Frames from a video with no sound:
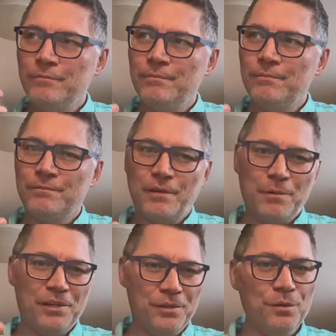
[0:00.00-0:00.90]
from
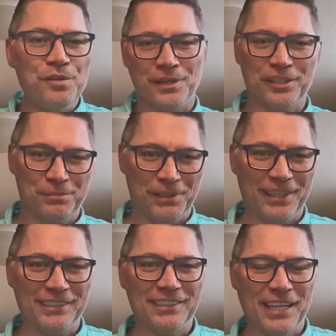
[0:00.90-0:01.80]
a user
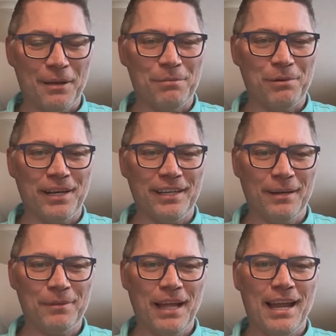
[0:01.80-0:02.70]
experience standpoint.
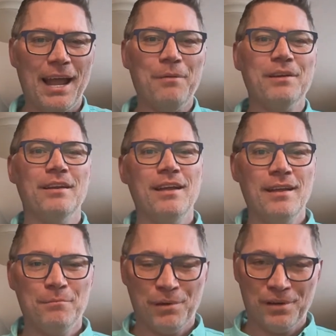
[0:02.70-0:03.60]
And I would
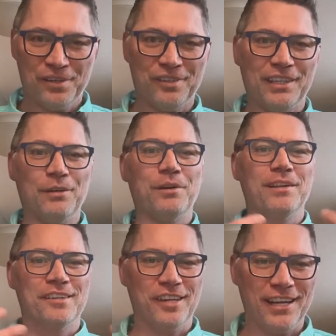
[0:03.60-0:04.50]
personally go to
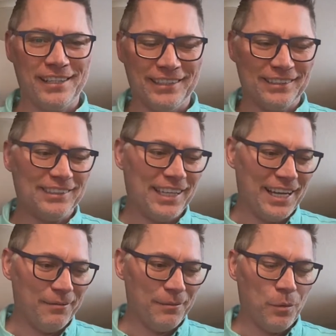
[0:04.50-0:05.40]
the site and
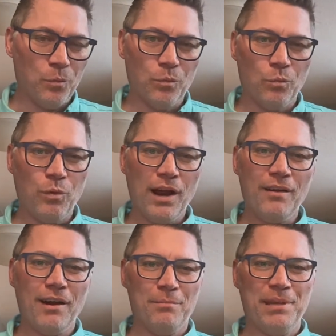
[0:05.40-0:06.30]
say,
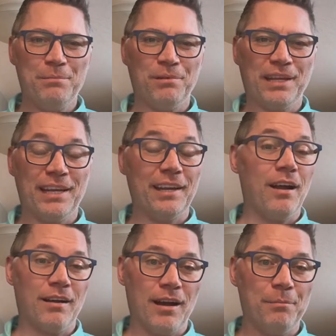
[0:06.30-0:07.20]
where are people getting
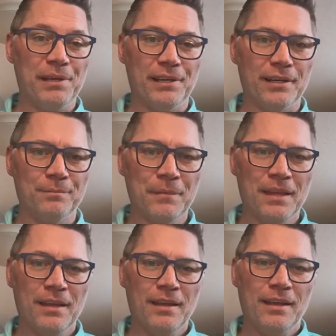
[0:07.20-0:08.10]
hung up here?
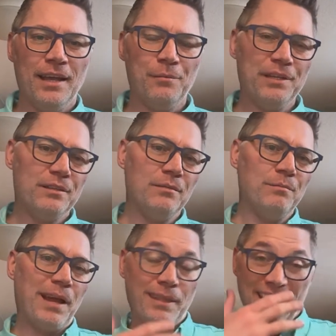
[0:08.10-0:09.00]
And
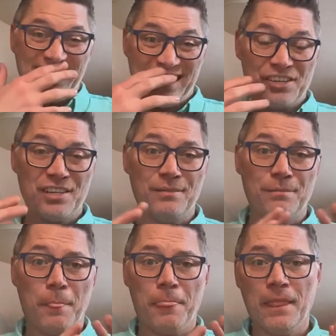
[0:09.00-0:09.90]
my last session
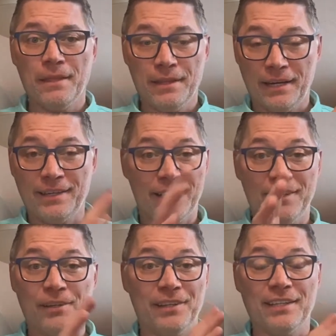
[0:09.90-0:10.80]
that I did on
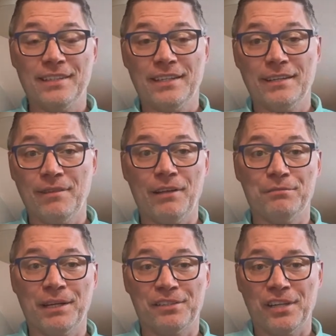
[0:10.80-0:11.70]
here on LinkedIn involved
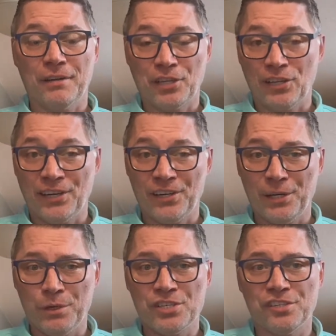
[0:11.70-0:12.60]
Microsoft
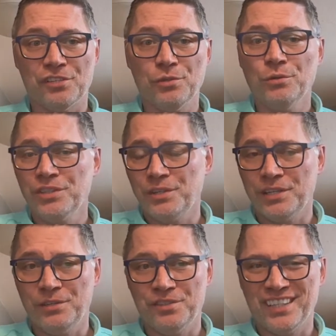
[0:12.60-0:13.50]
Clarity, which is a tool you
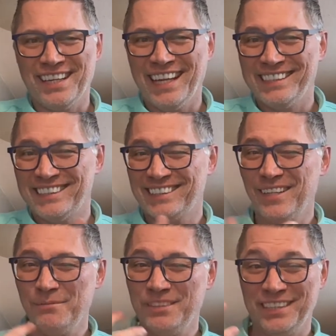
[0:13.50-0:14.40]
can use to get
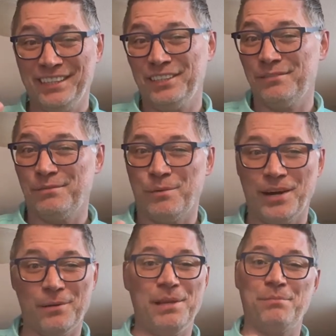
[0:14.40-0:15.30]
some sense of
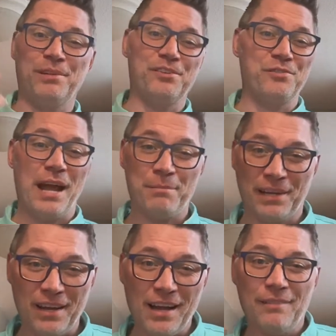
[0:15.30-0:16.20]
where people are
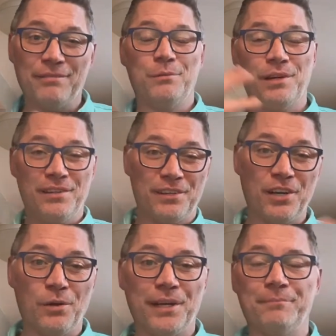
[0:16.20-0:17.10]
dropping off and where they're
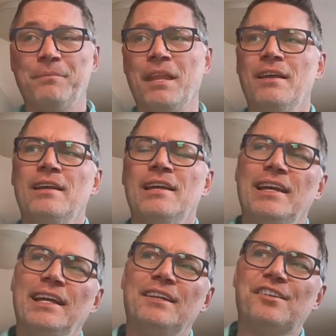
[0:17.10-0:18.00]
going.
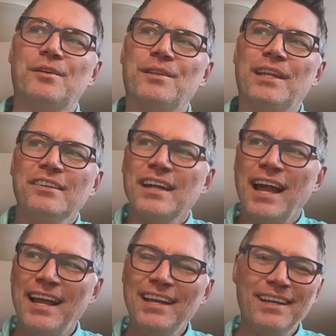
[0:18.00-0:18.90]
And so that's
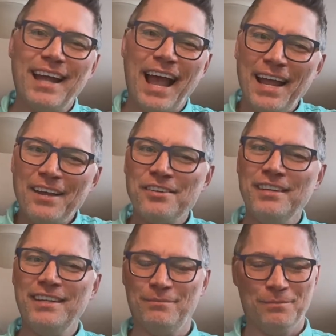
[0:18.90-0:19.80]
kind of, I
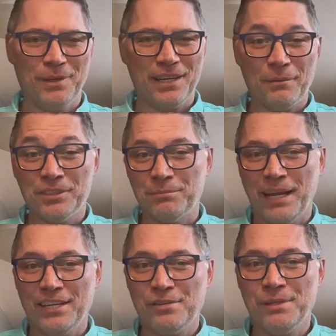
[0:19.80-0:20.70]
actually, when it comes to
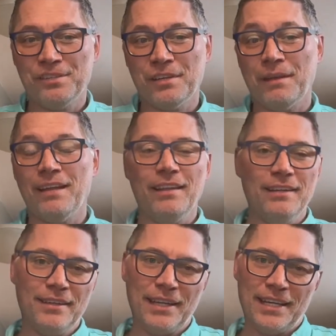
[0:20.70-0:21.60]
page speed stuff, I like
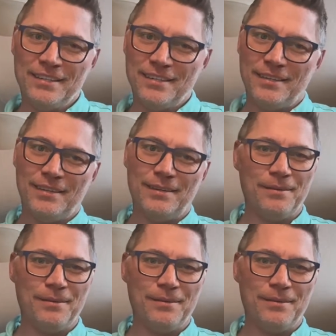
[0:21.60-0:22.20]
to get into the